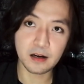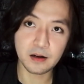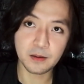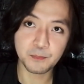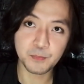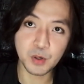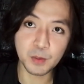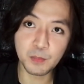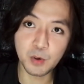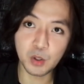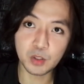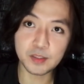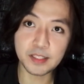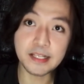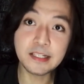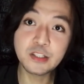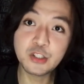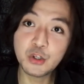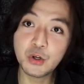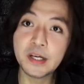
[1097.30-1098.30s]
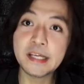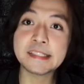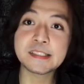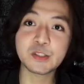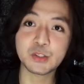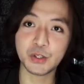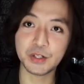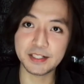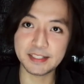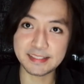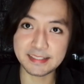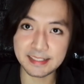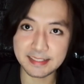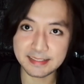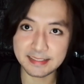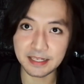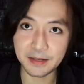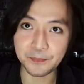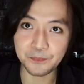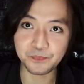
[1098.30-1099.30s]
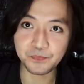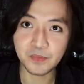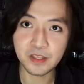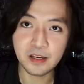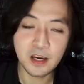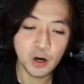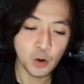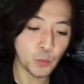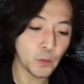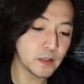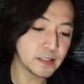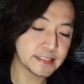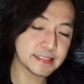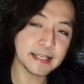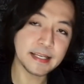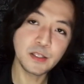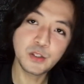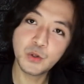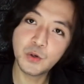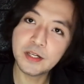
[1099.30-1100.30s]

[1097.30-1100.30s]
promoting new historicism. When you say new